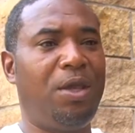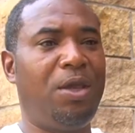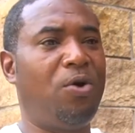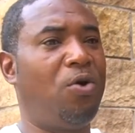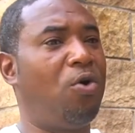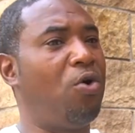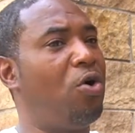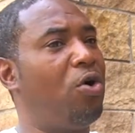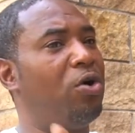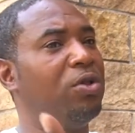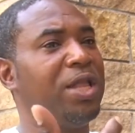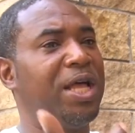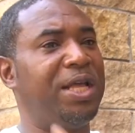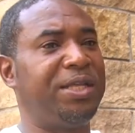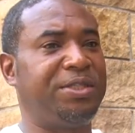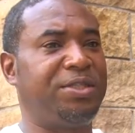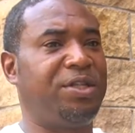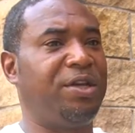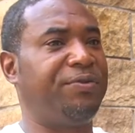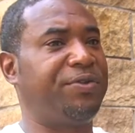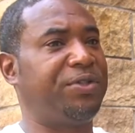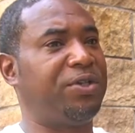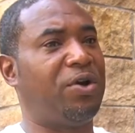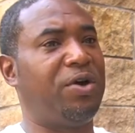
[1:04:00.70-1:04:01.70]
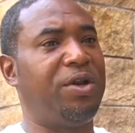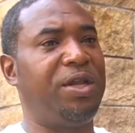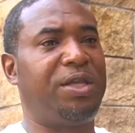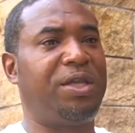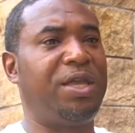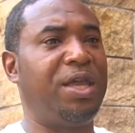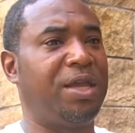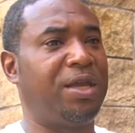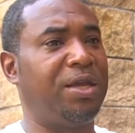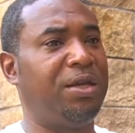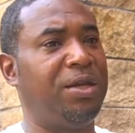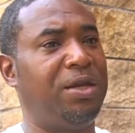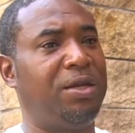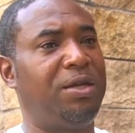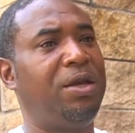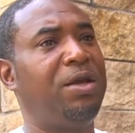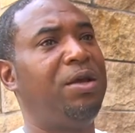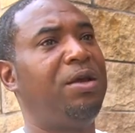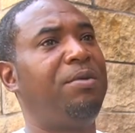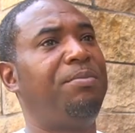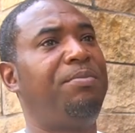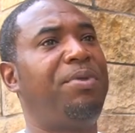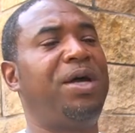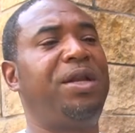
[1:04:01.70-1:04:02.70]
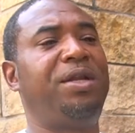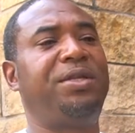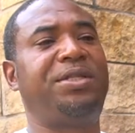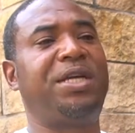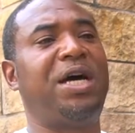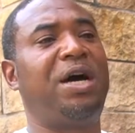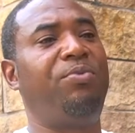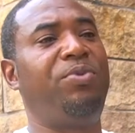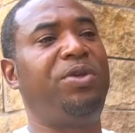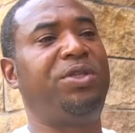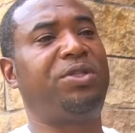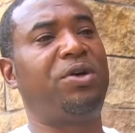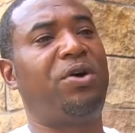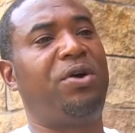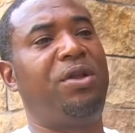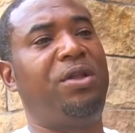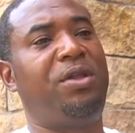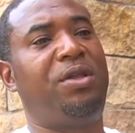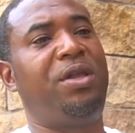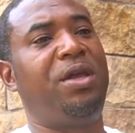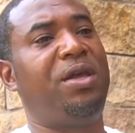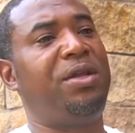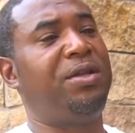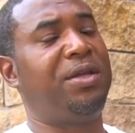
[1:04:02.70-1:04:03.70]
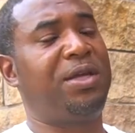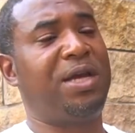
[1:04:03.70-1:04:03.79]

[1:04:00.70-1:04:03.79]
all that stuff started kicking in. By the time we started getting to